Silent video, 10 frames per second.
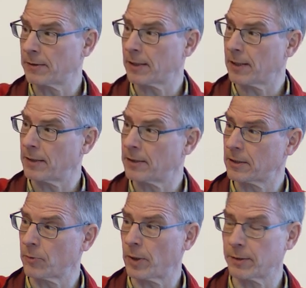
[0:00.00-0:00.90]
it's a, it's a
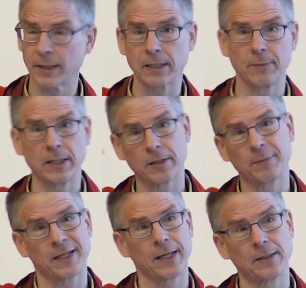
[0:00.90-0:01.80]
square centimeters,
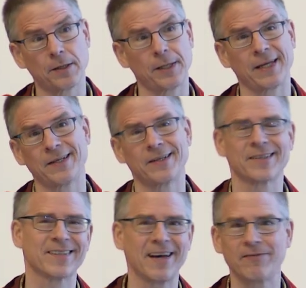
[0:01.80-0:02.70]
but again the
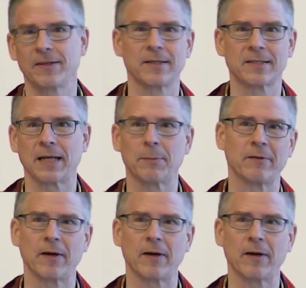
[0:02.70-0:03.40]
thickness is roughly the same.